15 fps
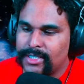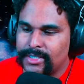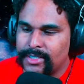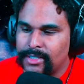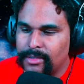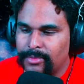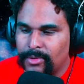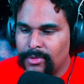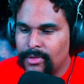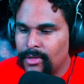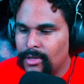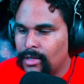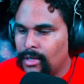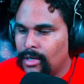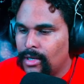syllable.
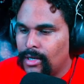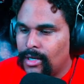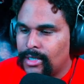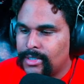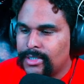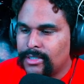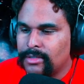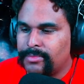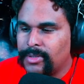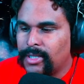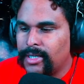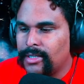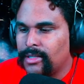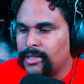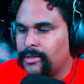I tittered
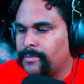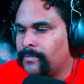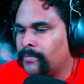politely.